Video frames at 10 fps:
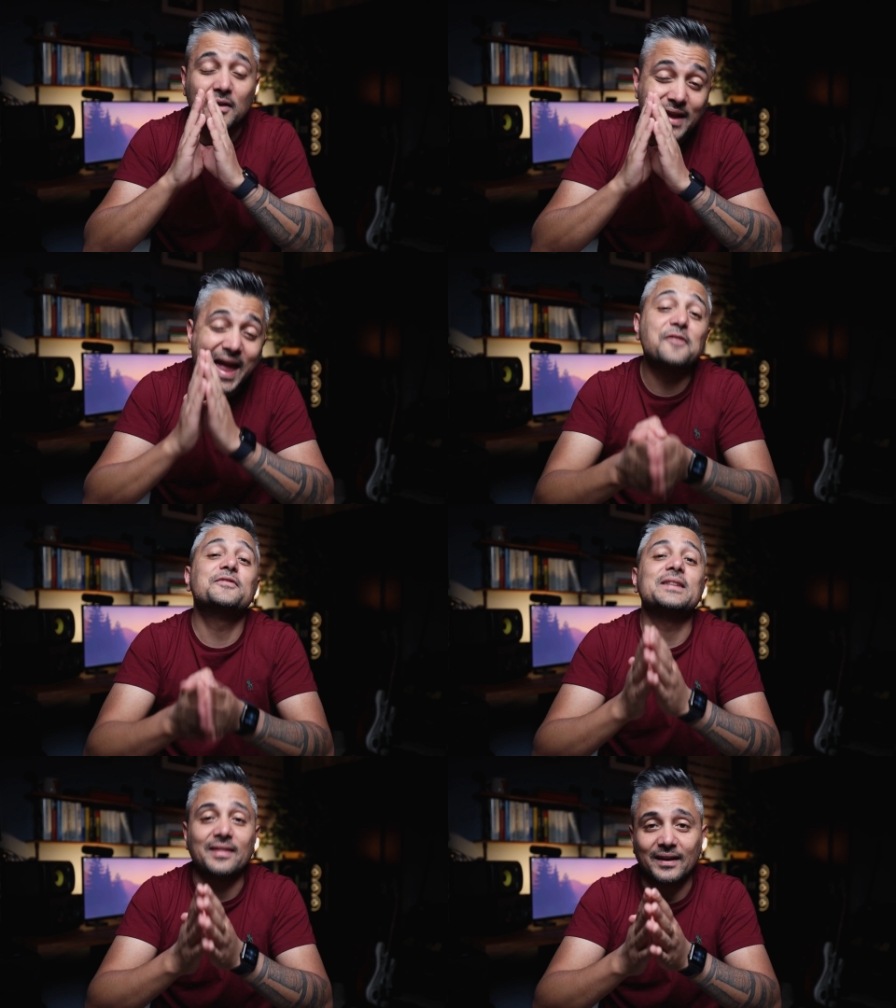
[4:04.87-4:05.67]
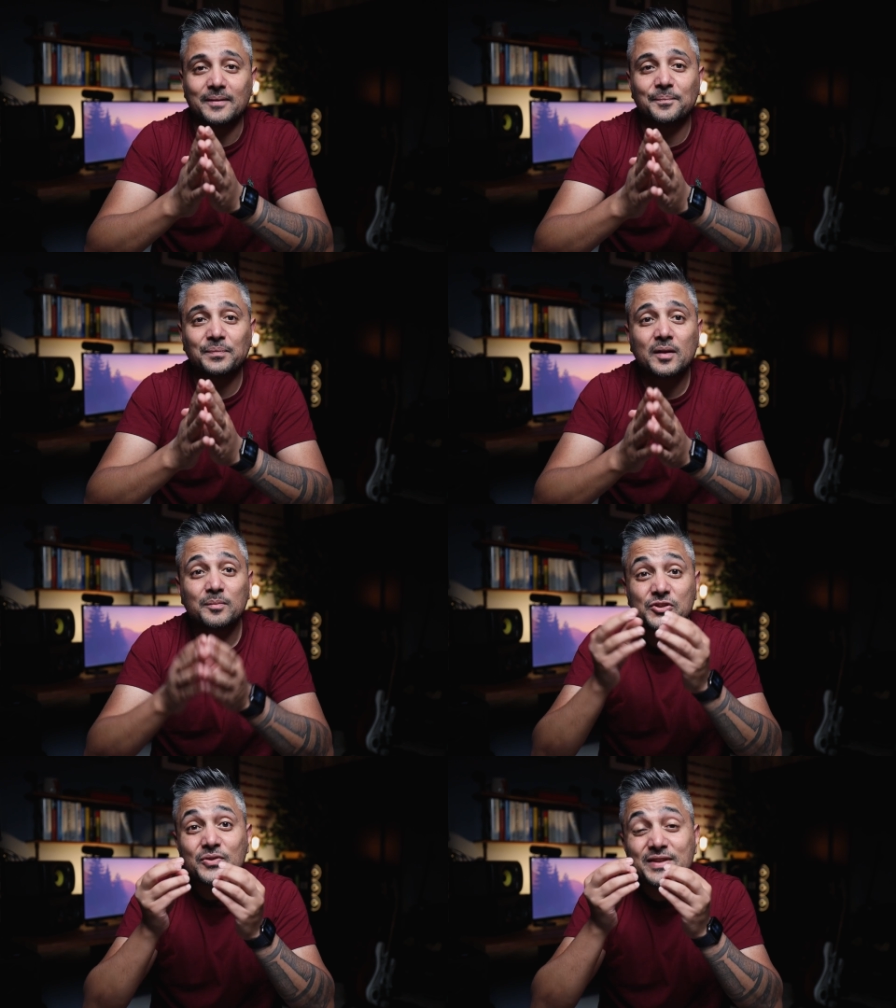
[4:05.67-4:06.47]
on everything,
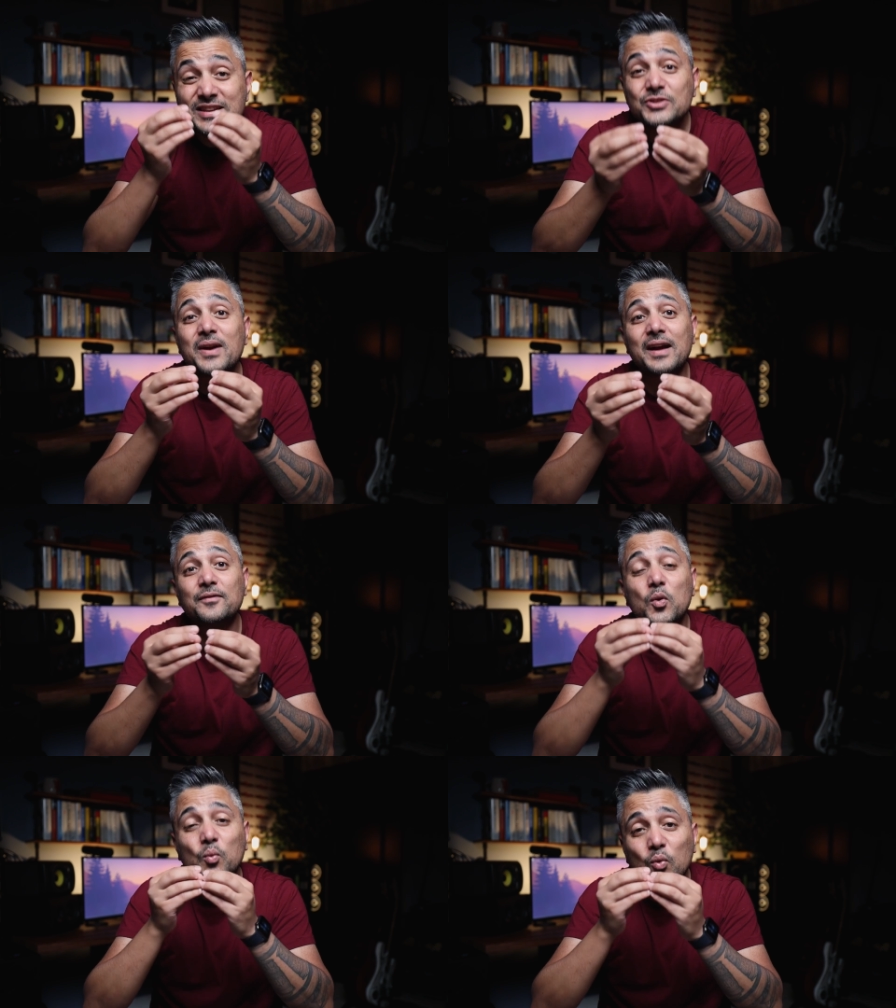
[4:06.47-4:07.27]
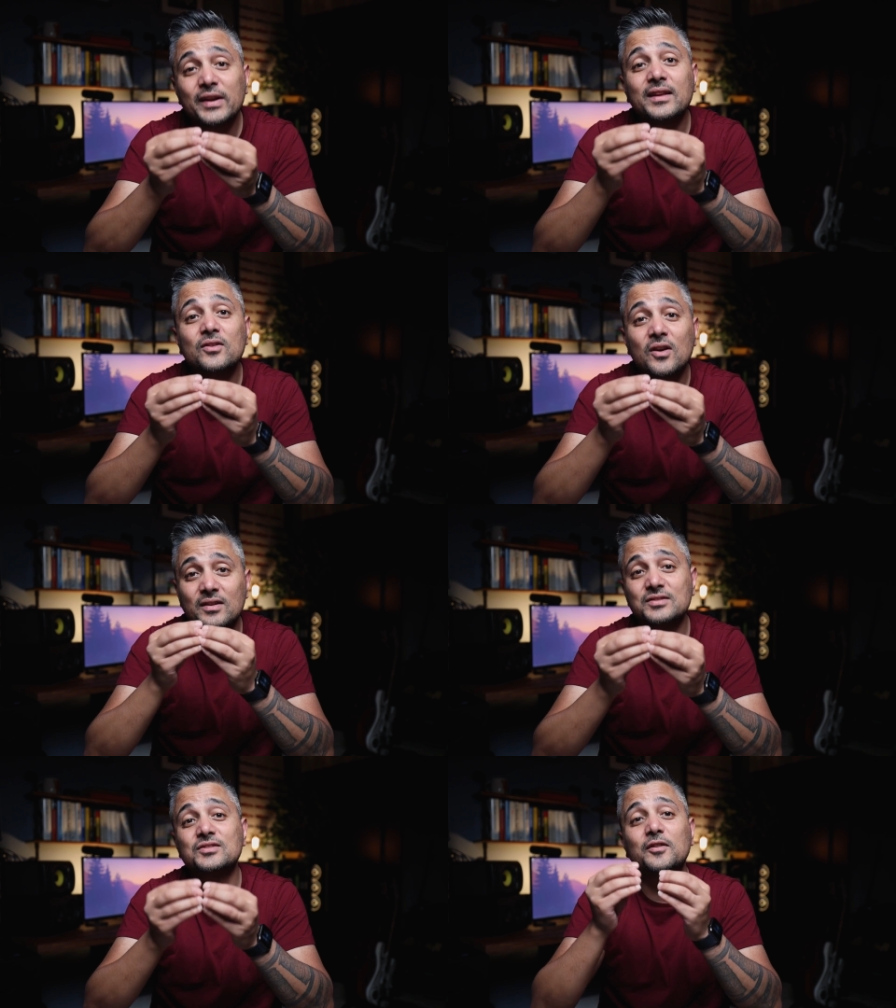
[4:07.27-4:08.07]
but you need to have working
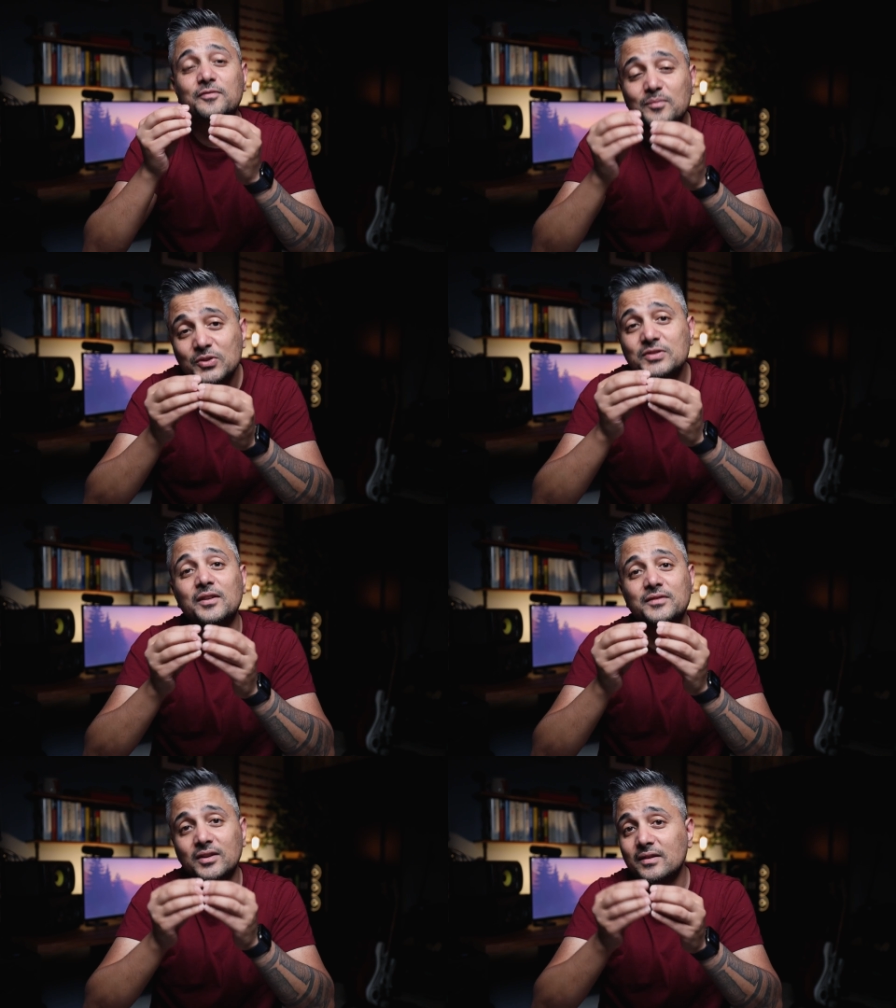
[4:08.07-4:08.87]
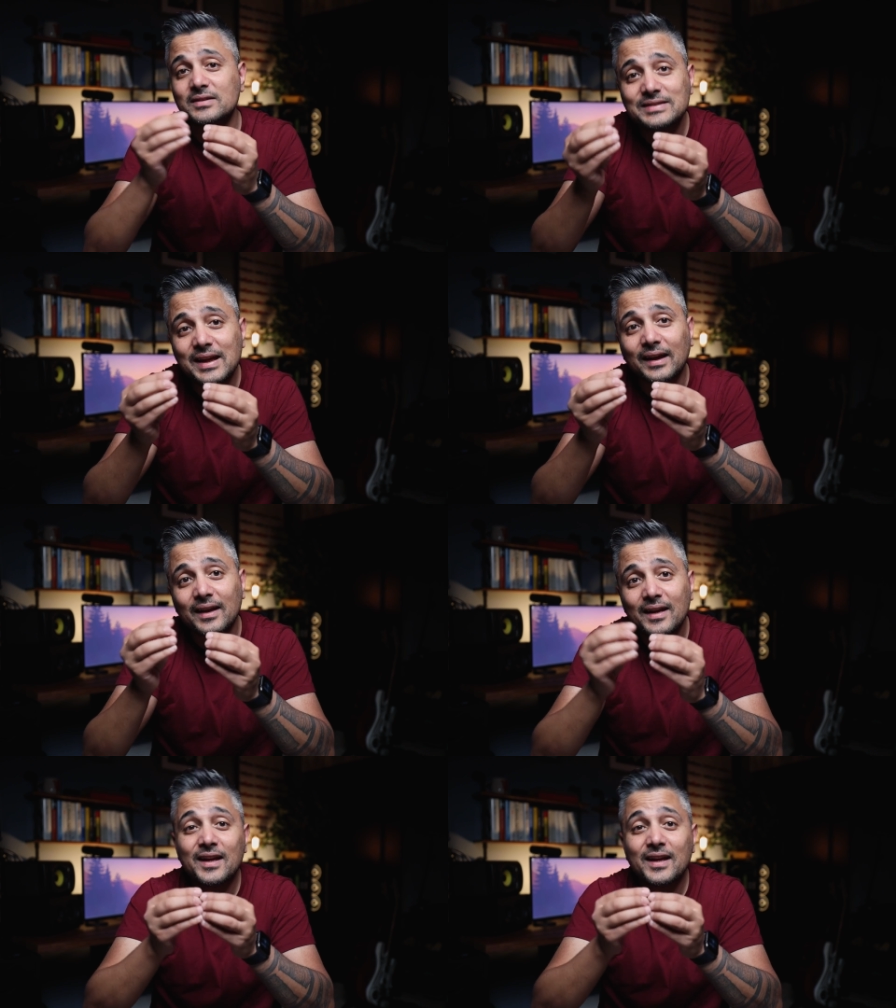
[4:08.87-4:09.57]
knowledge of most of the current tech.